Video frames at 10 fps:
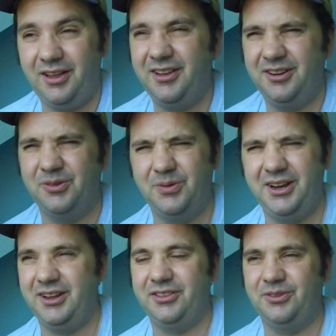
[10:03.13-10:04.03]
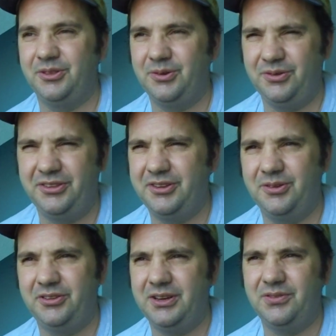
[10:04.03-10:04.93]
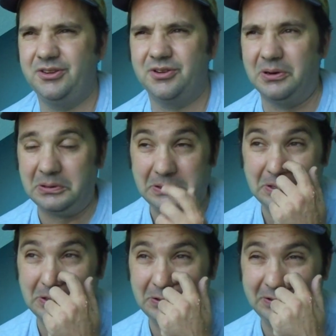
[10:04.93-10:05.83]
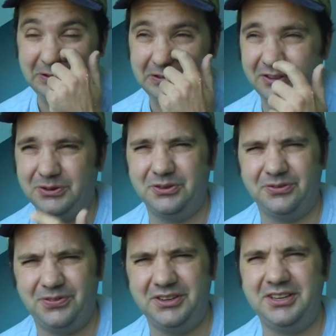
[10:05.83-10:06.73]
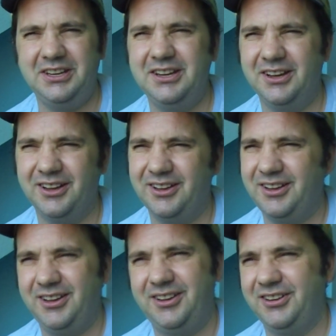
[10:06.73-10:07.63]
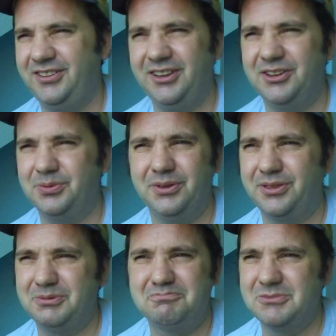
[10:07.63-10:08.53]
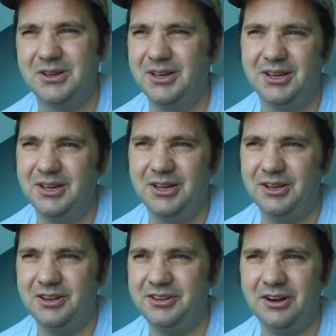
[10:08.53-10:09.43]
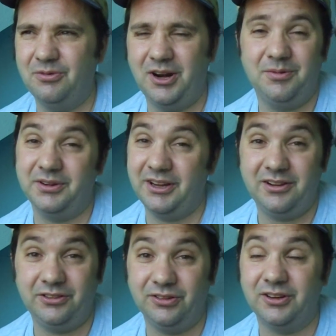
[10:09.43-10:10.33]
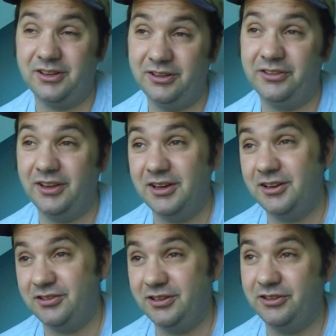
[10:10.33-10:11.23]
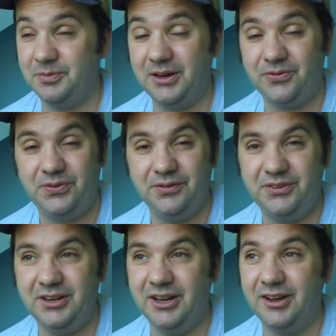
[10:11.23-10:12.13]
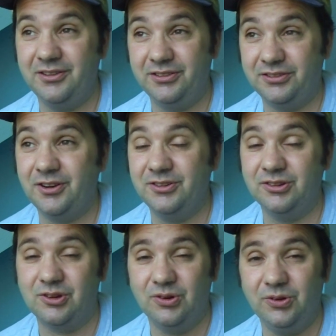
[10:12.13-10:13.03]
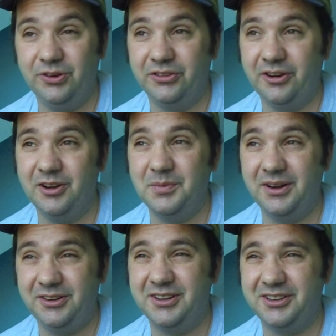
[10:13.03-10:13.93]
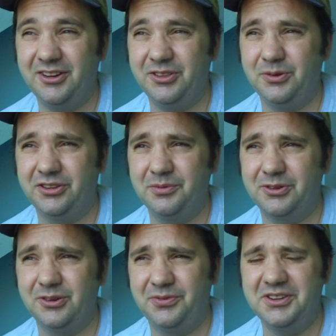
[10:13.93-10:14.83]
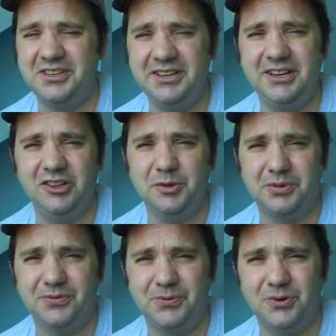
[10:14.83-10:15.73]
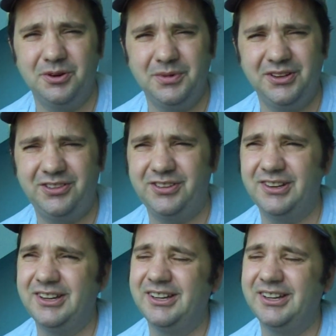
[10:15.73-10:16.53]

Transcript: In a way, there was even during the early scenes, there was a fatigue I could sense with Robert Downey's looking his age. He's about 50 now. He's starting to look old as Iron Man. You could tell there was some sort of fatigue in the performance.